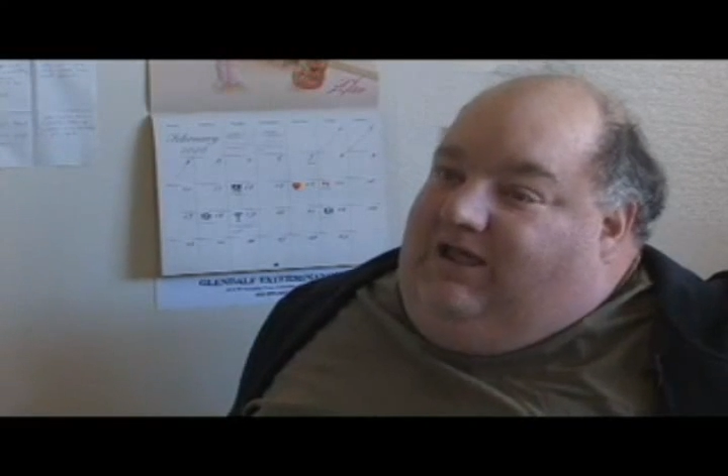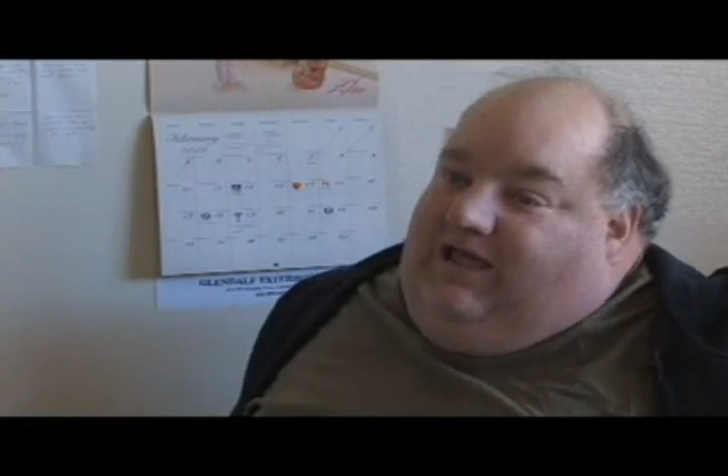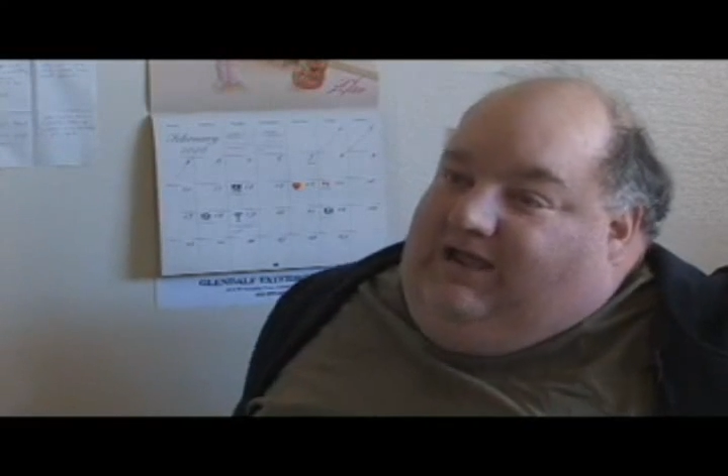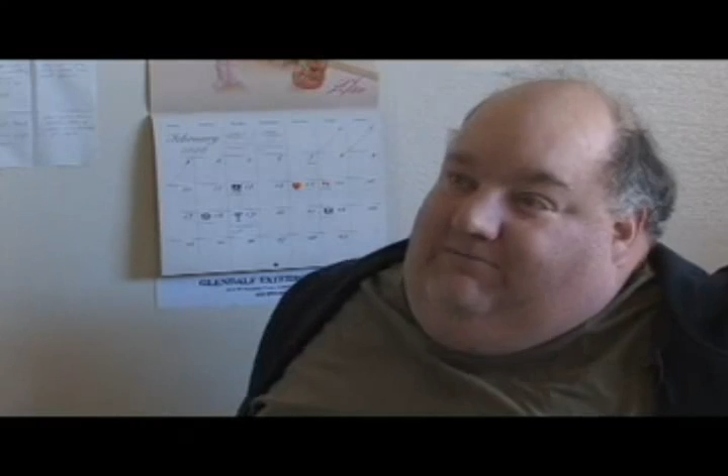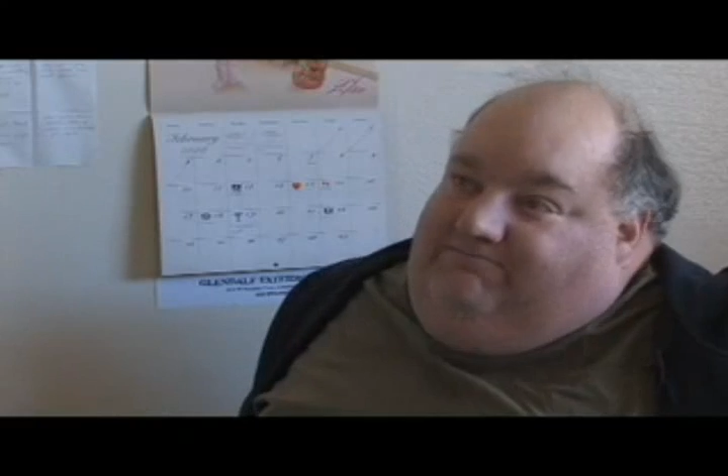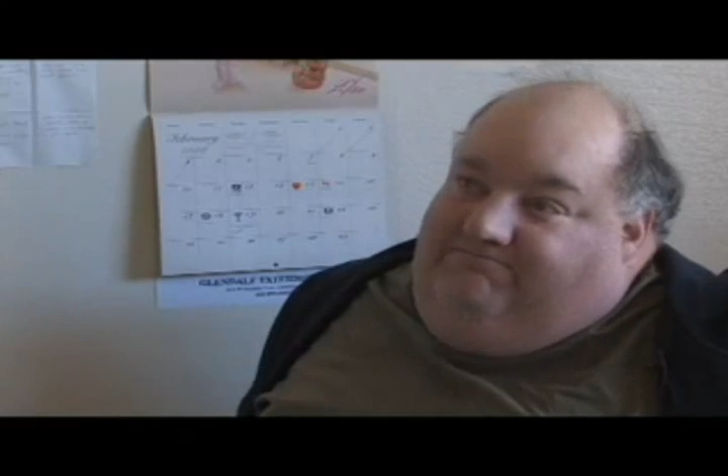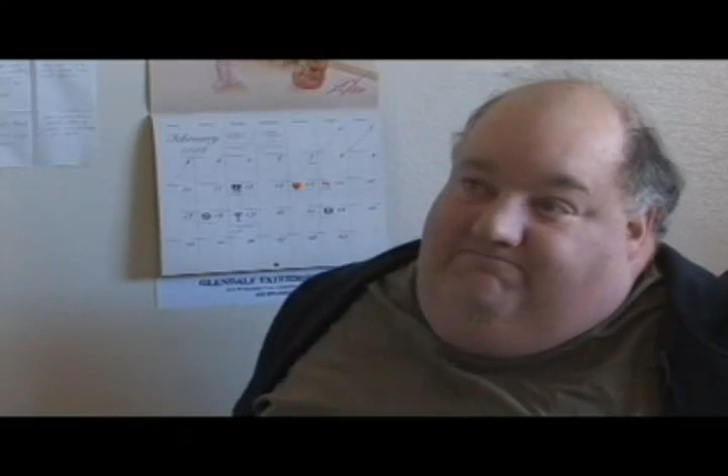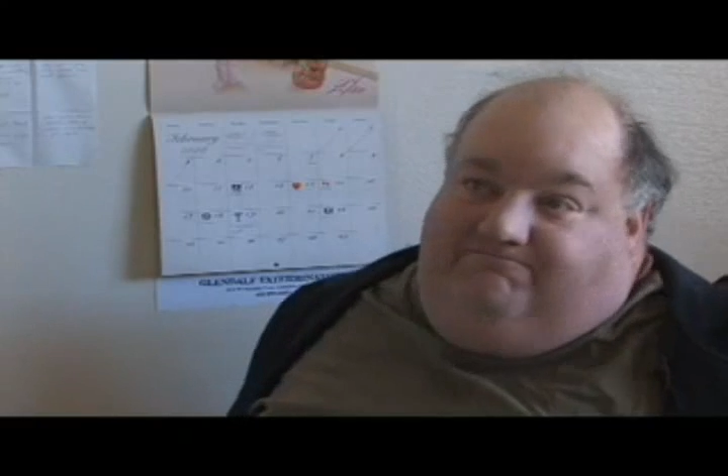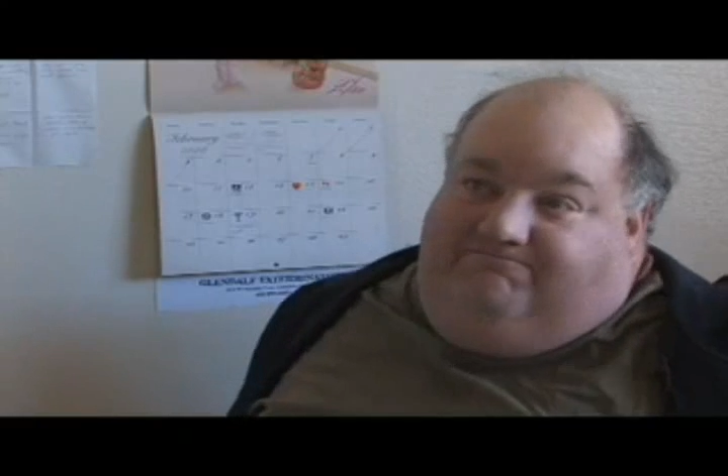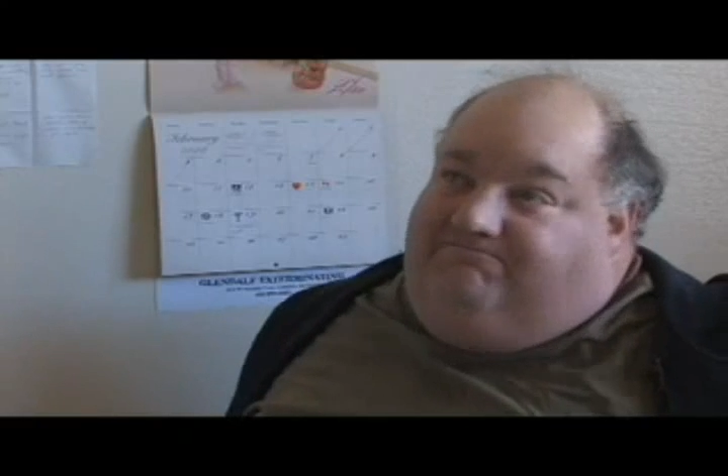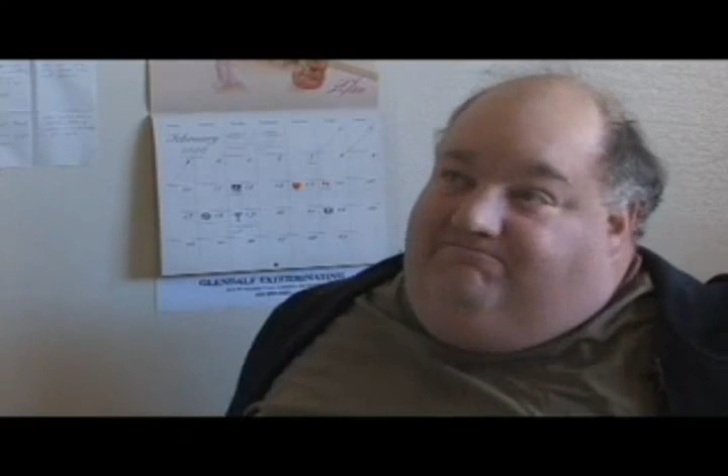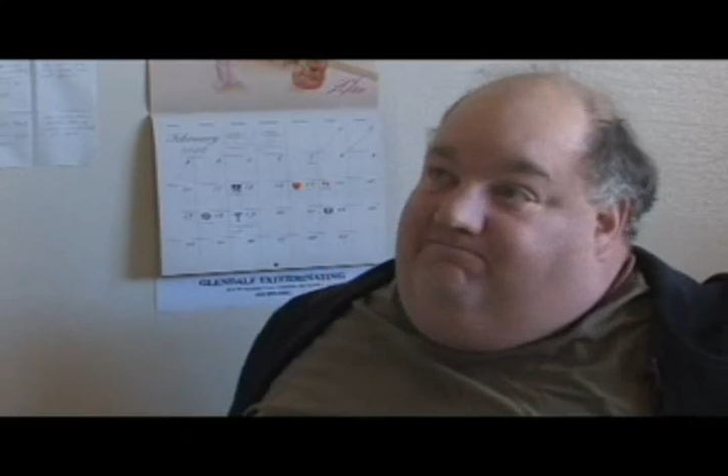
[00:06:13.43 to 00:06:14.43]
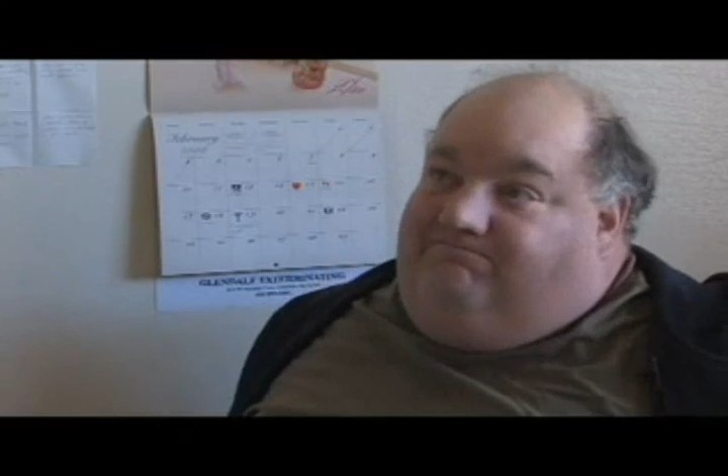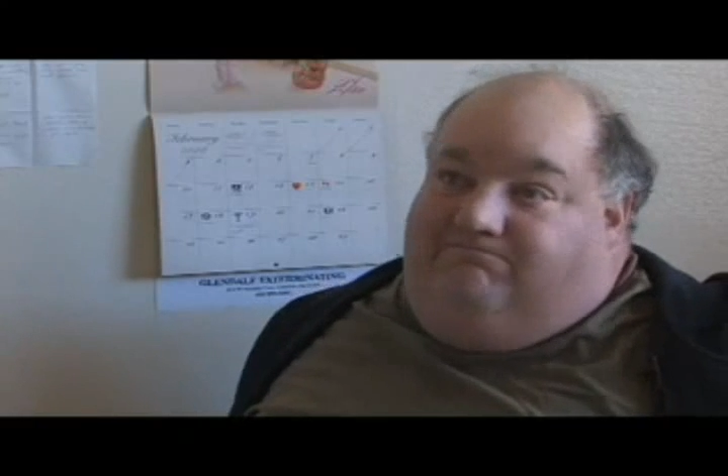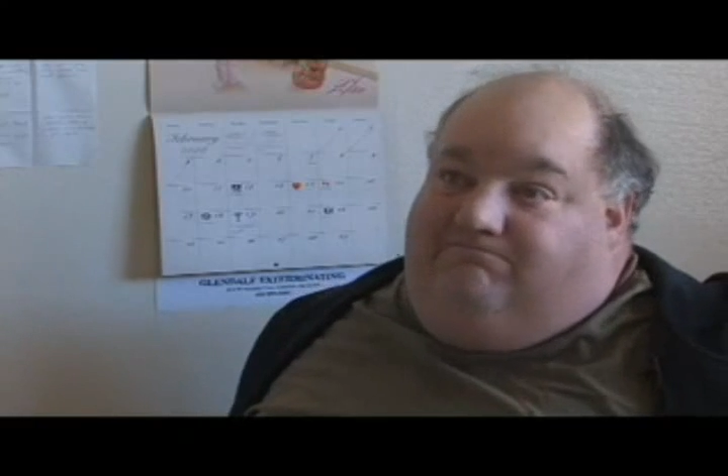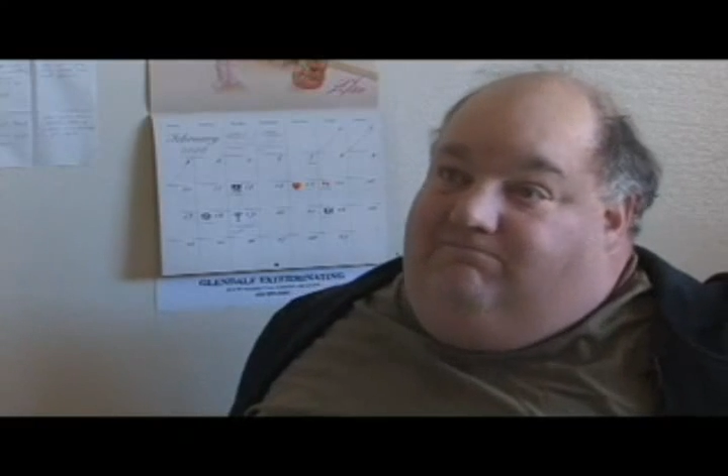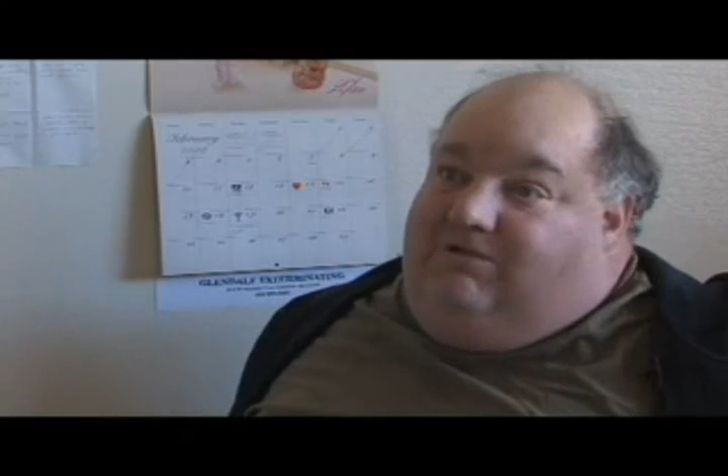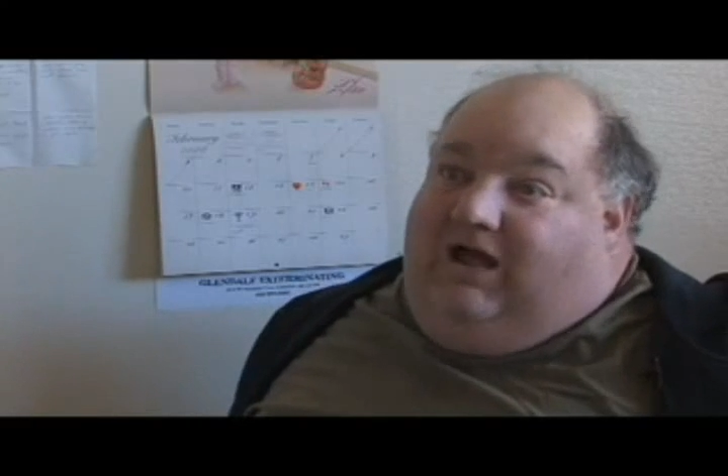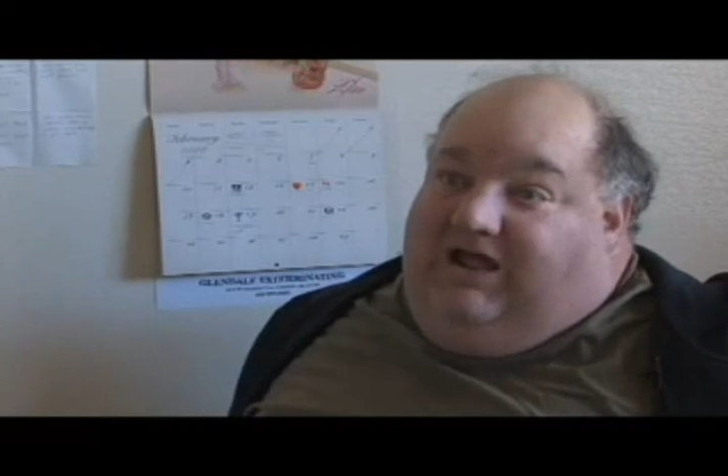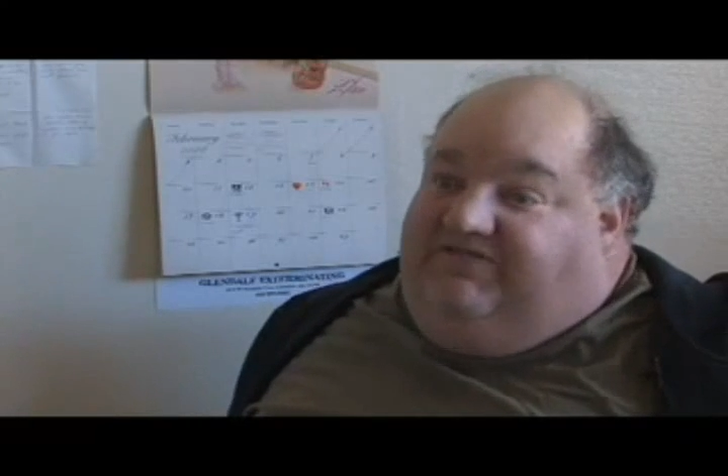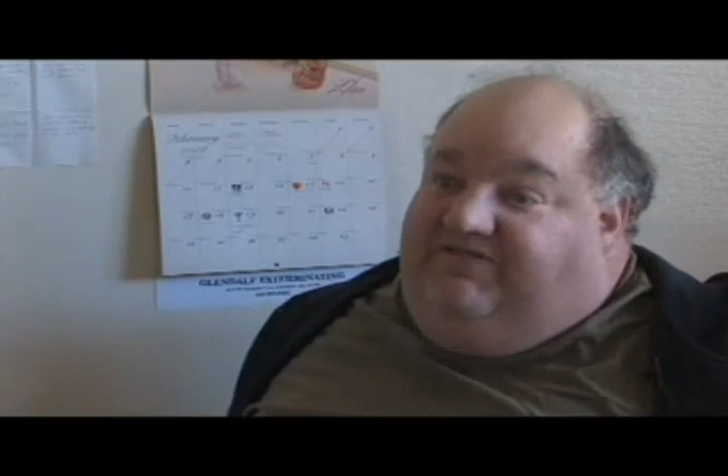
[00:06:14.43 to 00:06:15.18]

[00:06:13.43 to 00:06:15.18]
And I